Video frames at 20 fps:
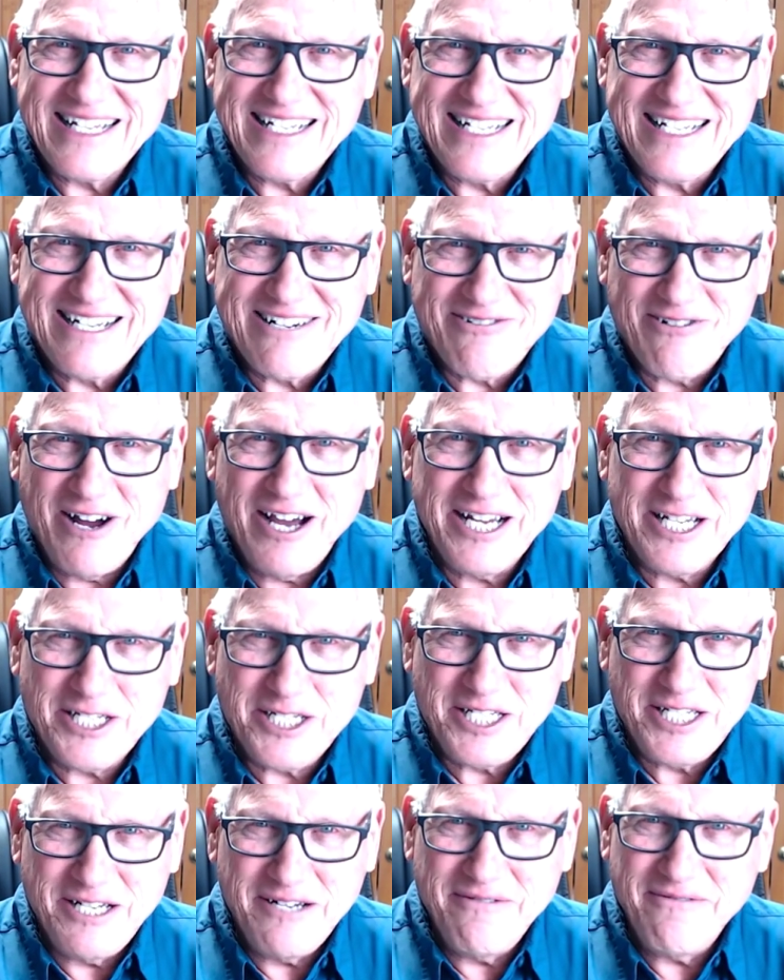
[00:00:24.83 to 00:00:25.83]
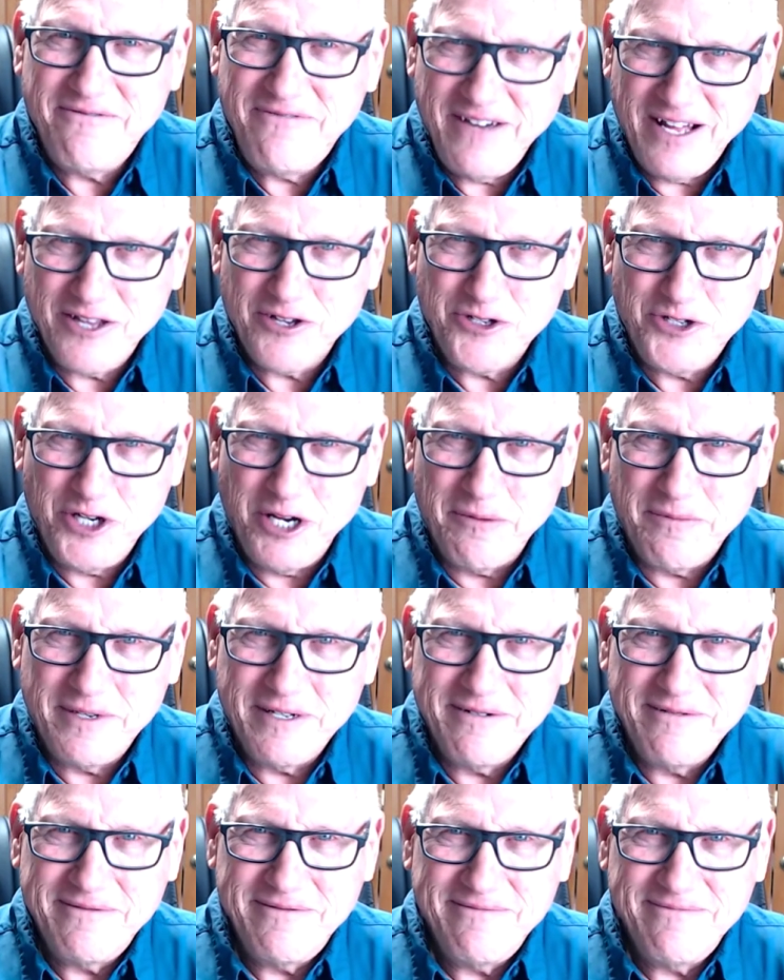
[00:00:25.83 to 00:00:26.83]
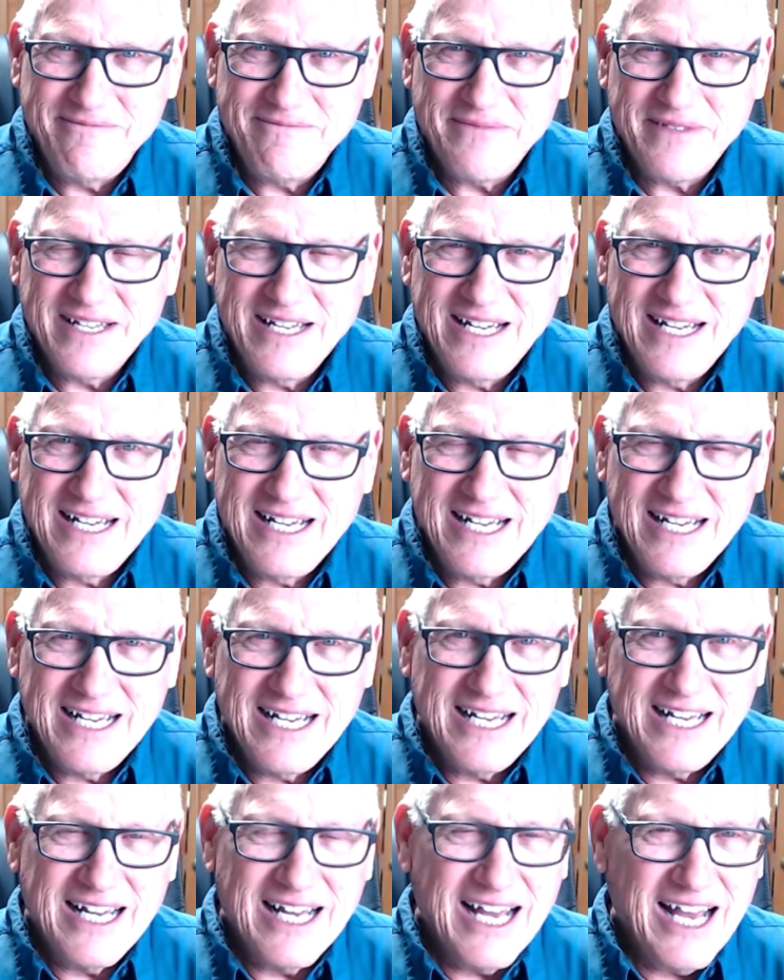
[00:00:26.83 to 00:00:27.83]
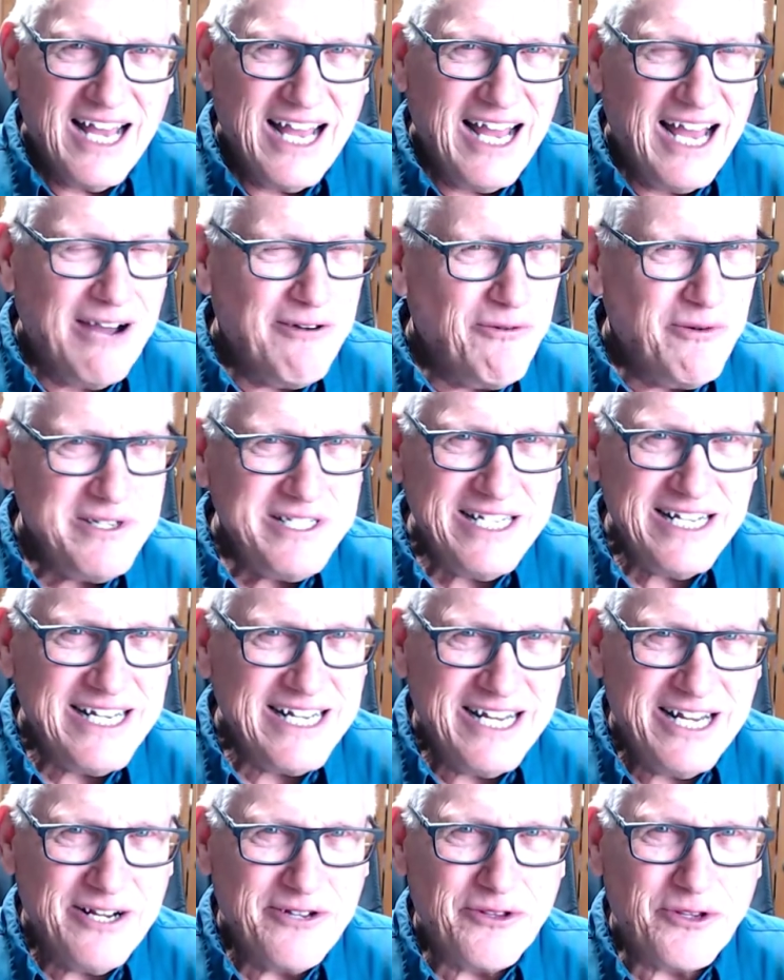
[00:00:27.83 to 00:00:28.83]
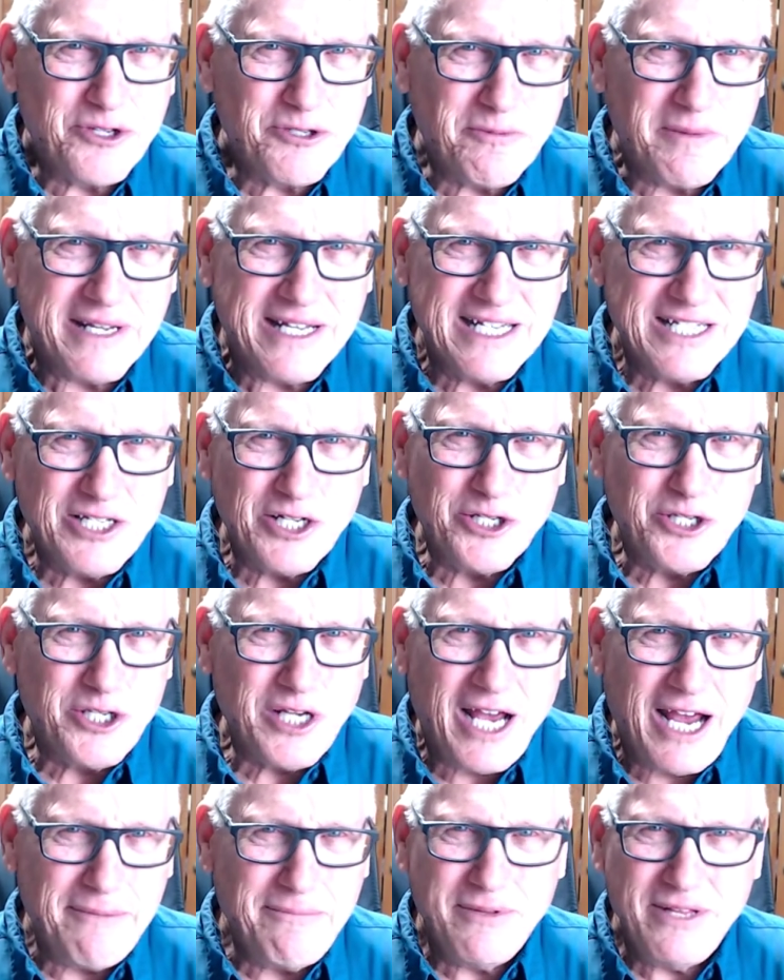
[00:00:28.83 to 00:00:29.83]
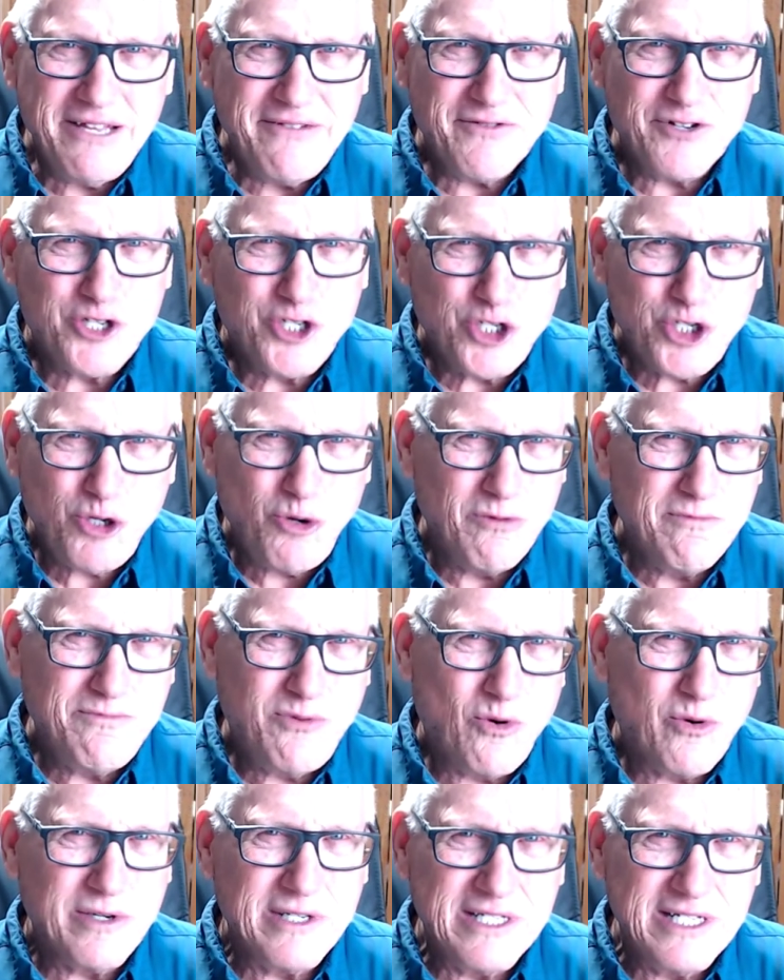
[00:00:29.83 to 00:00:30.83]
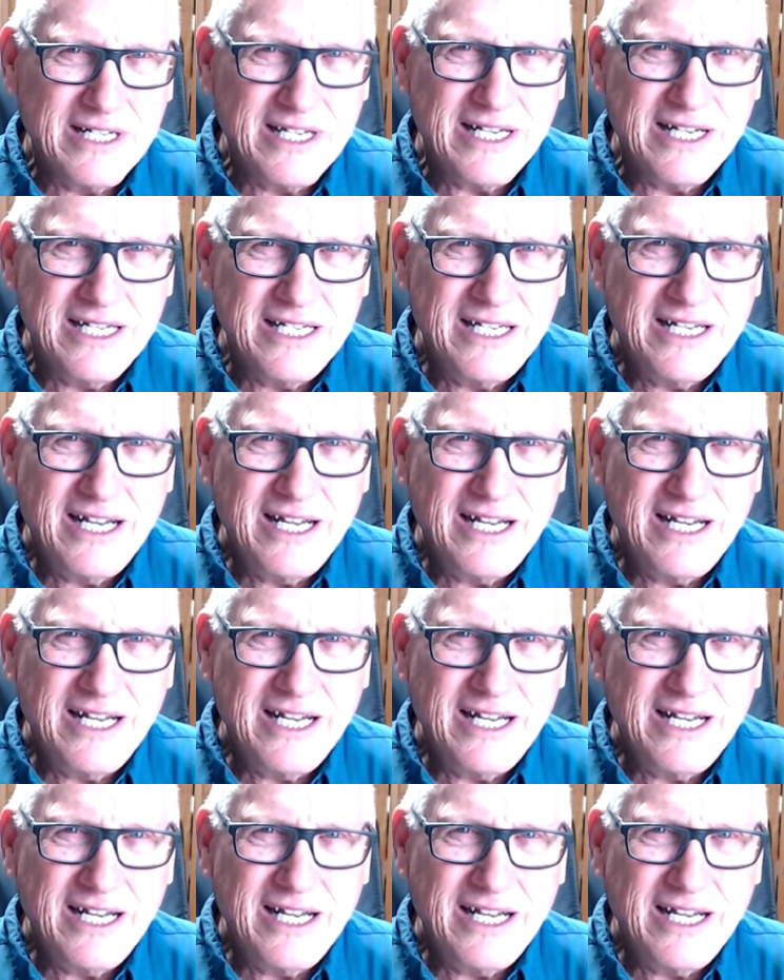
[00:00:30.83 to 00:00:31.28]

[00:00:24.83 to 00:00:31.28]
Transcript: Christ fellowshipped. I want you to hear this because it's I believe it's so important in,